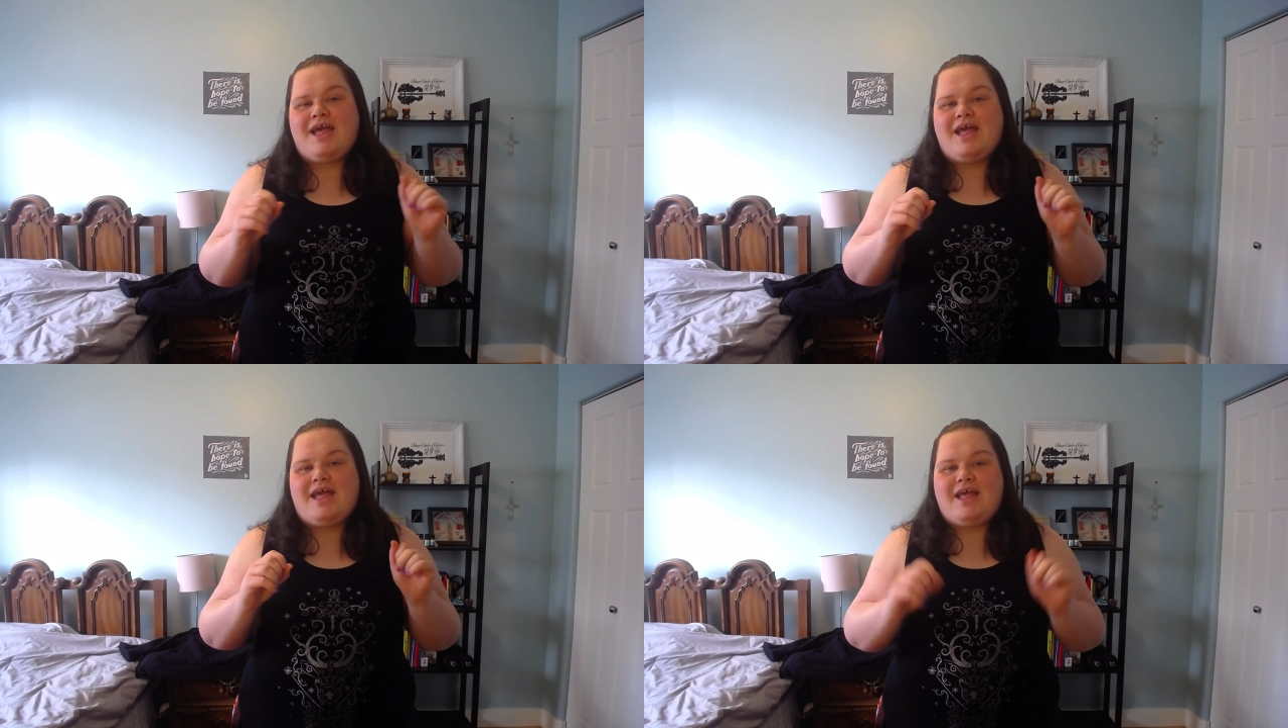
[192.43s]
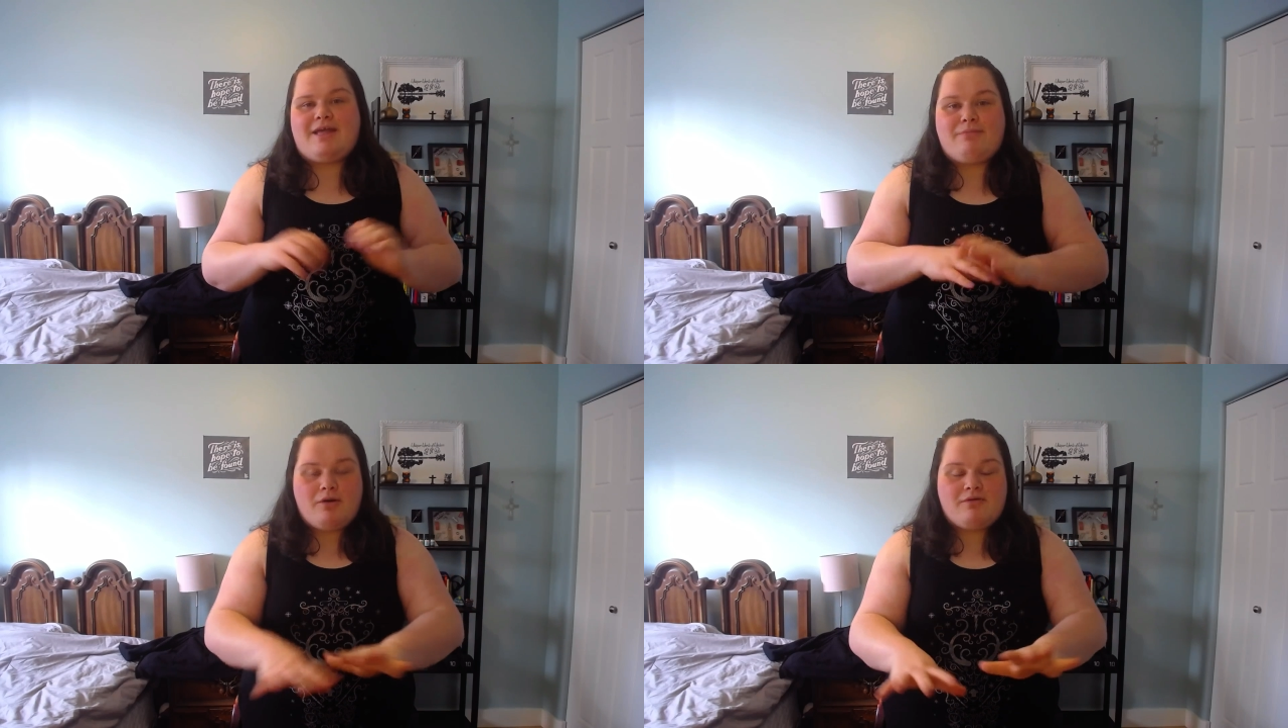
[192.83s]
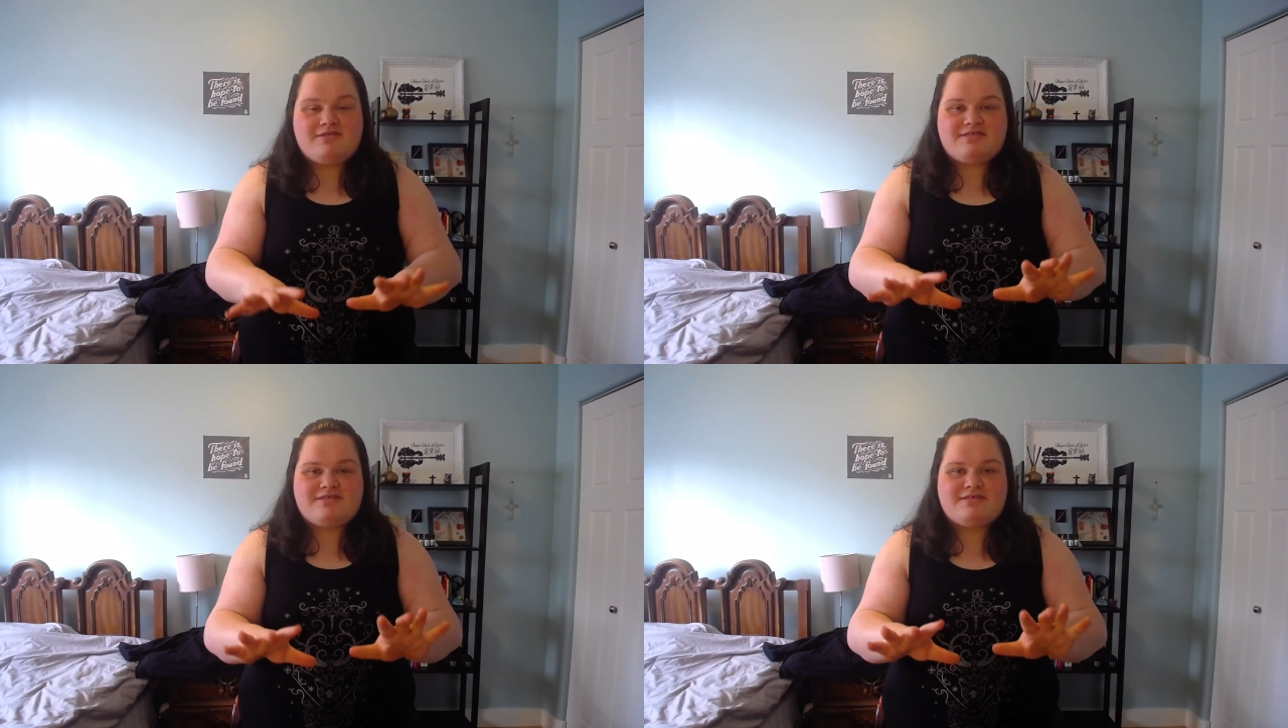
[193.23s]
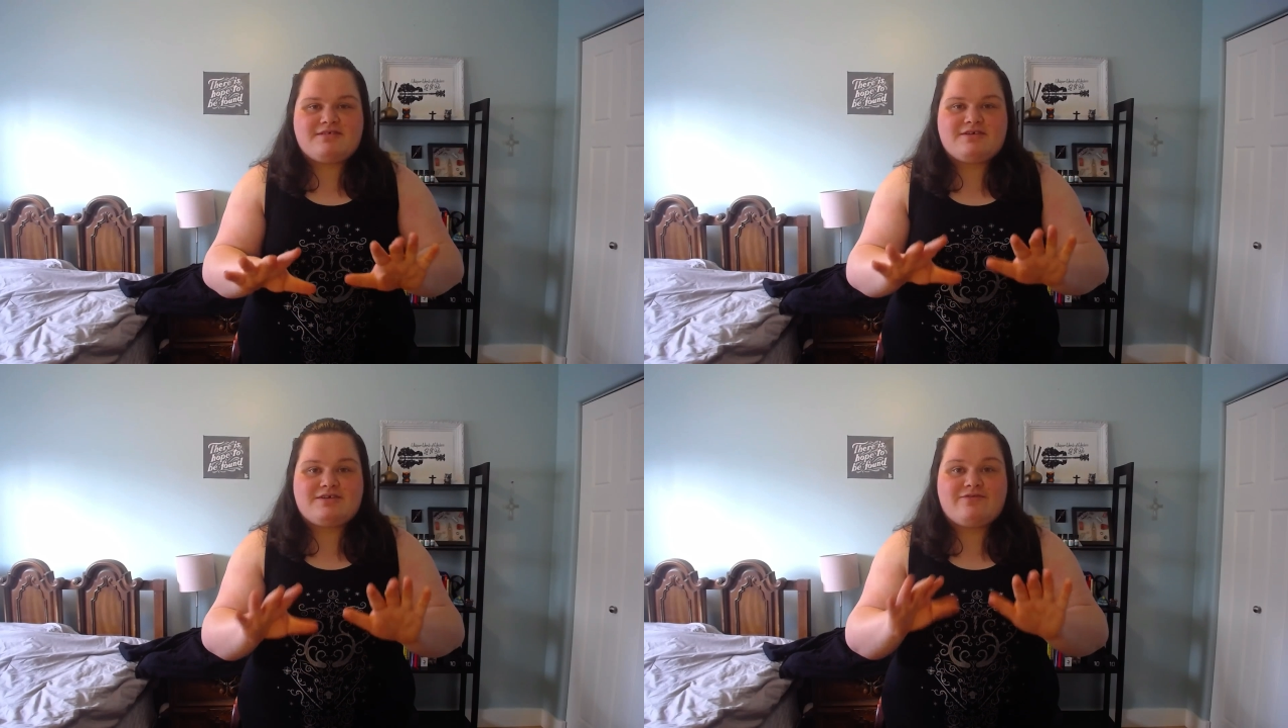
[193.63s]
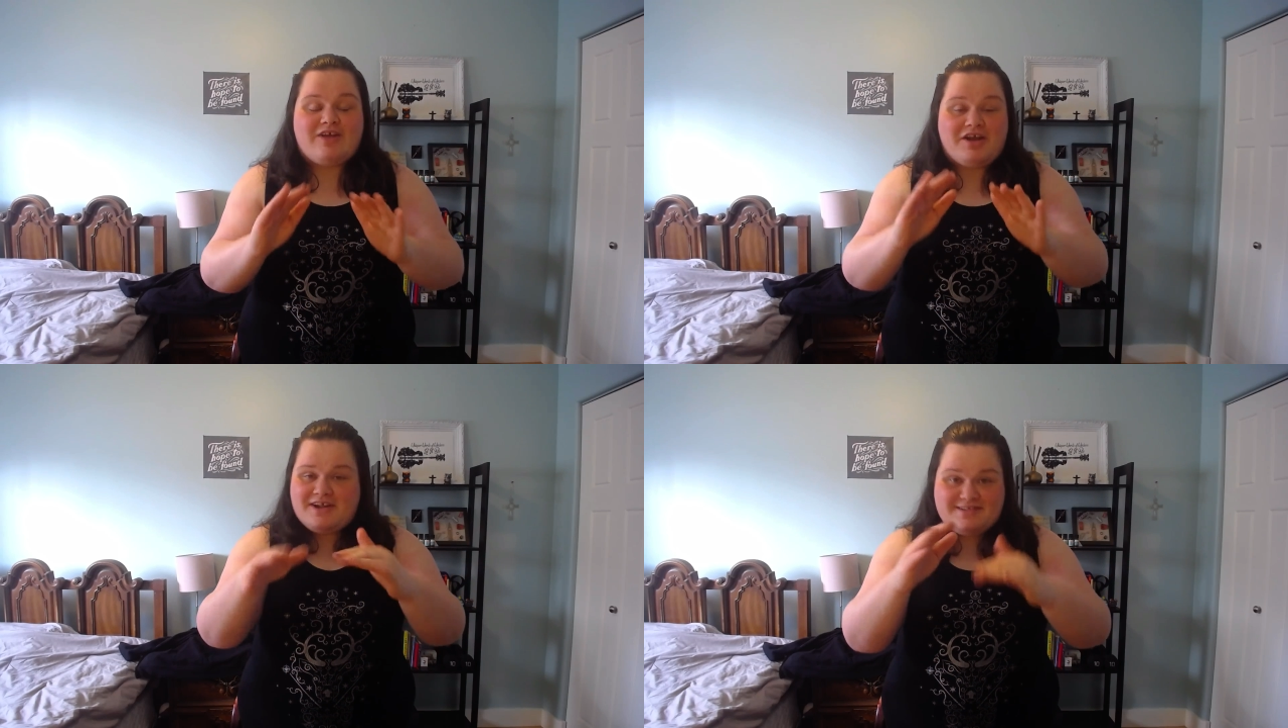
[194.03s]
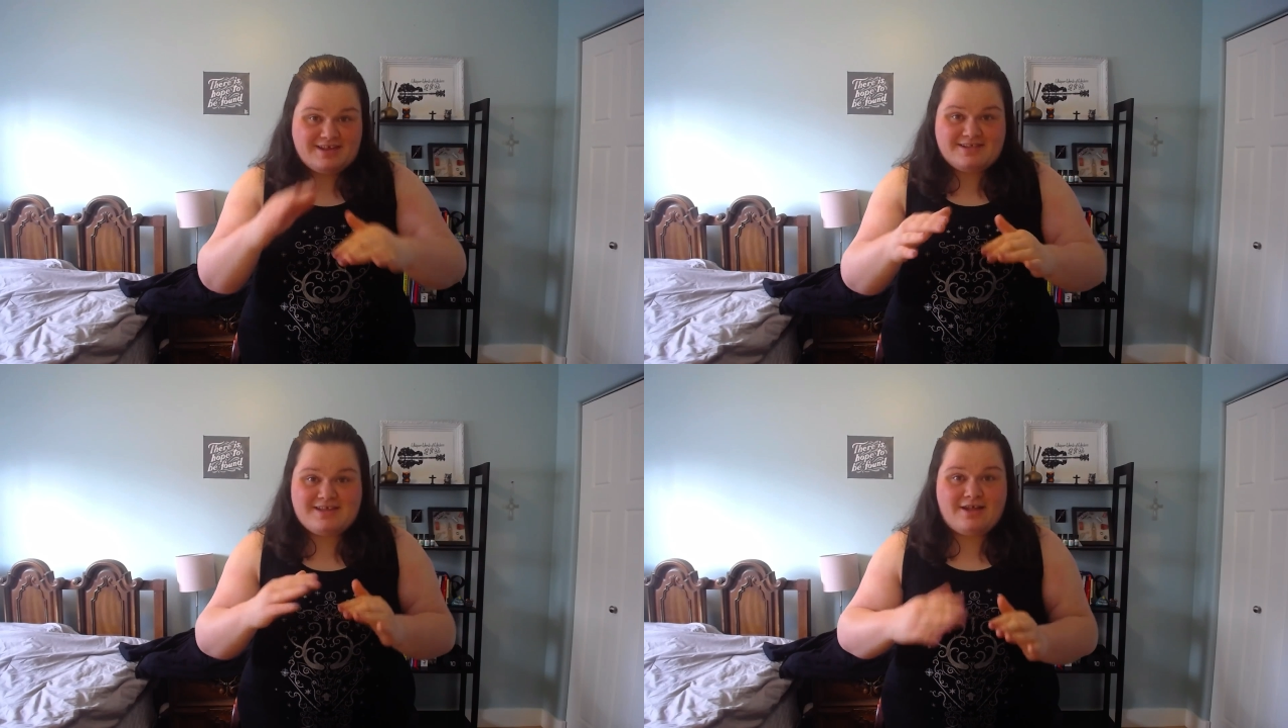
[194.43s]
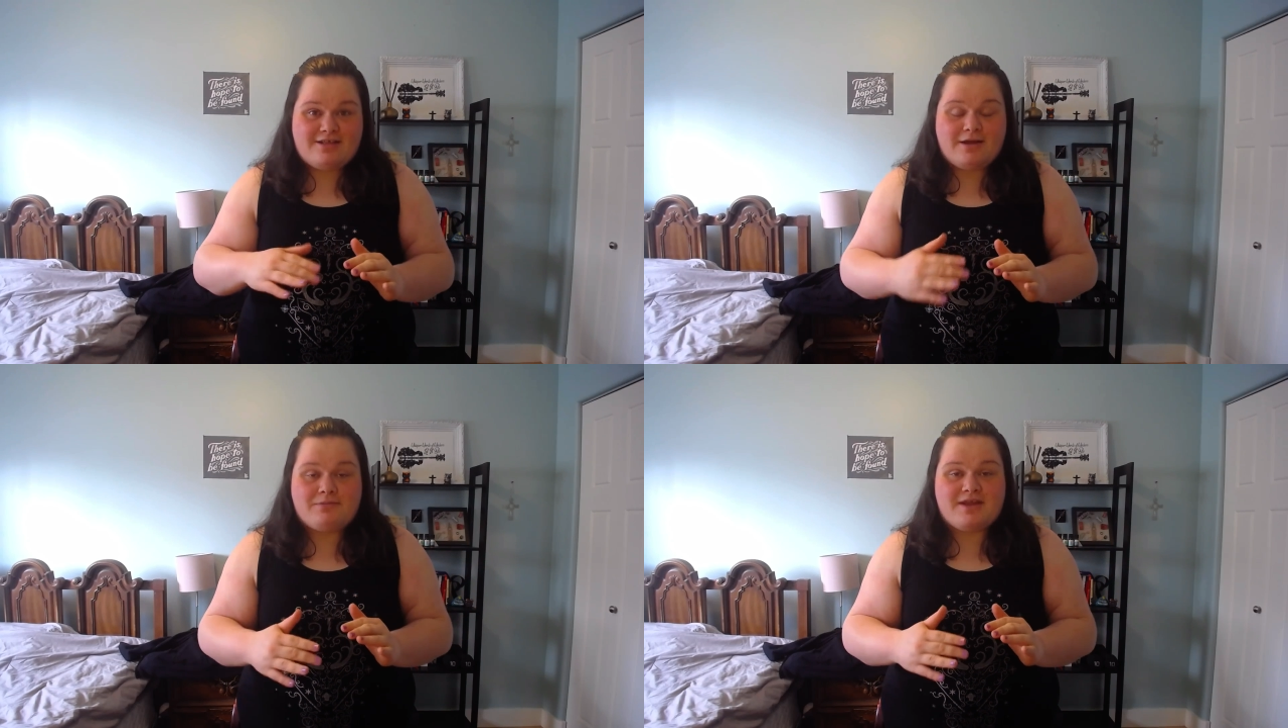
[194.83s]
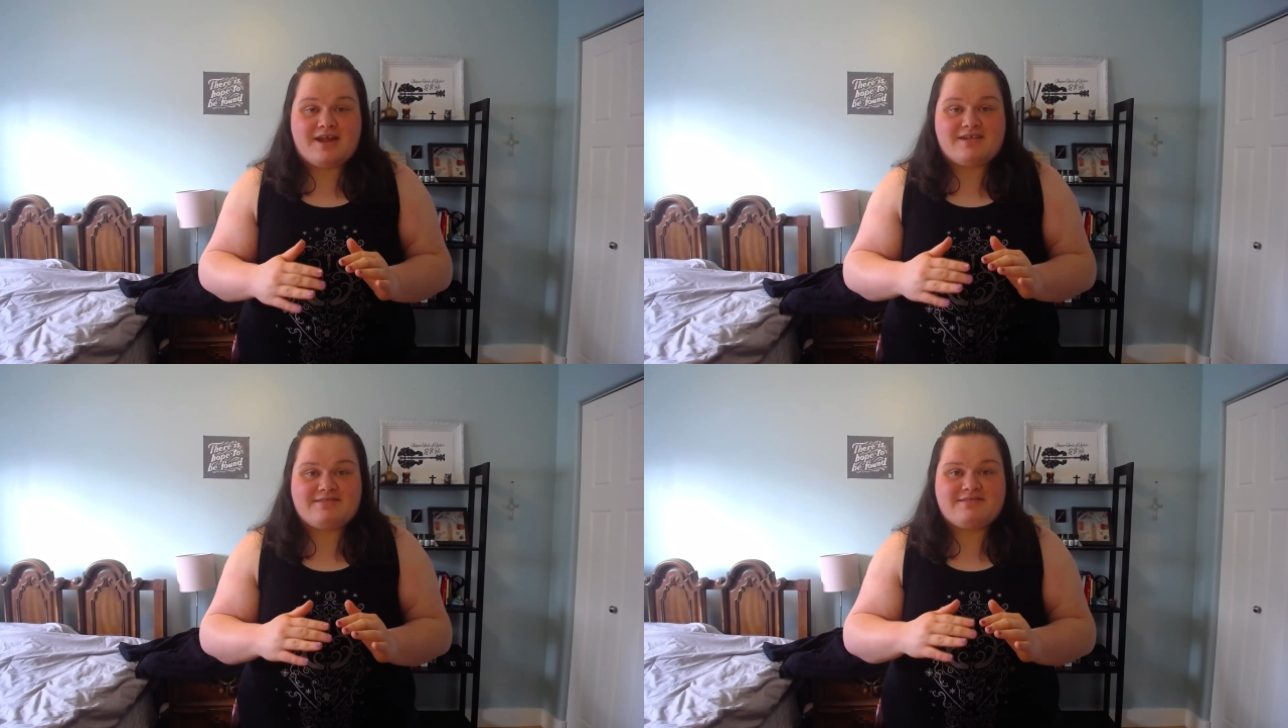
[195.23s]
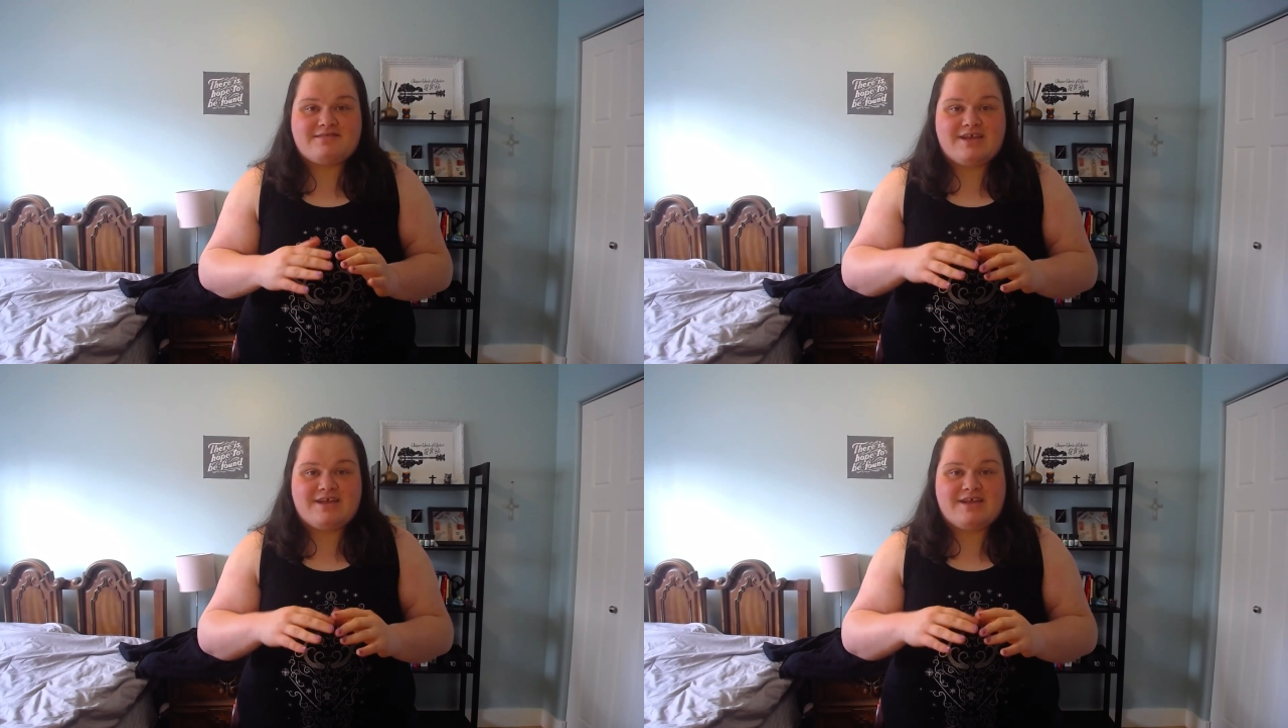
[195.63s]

He posts very detailed updates